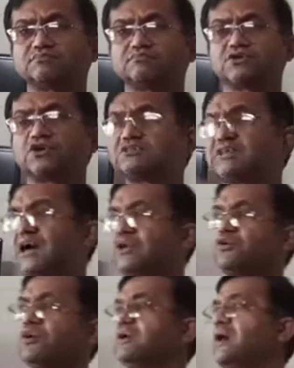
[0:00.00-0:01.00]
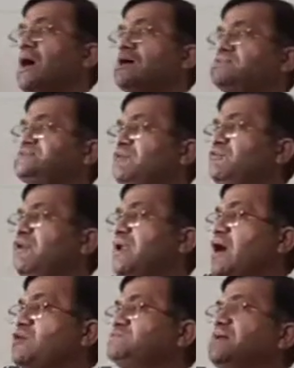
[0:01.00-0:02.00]
because they are going somewhere
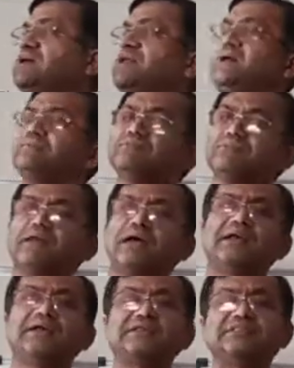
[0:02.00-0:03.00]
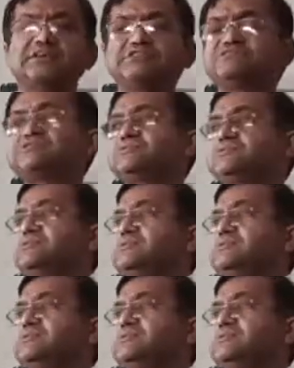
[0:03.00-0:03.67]
outside, and in this